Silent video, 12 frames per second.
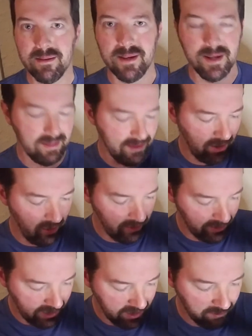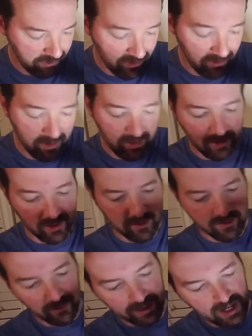anything on to him. So
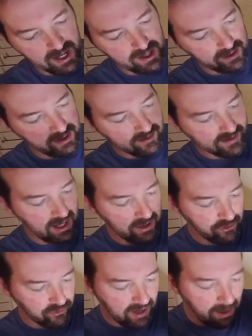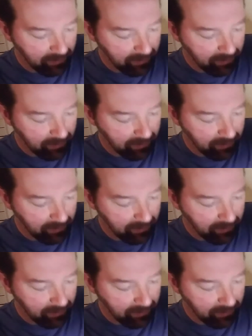we got it. It's kind of strapped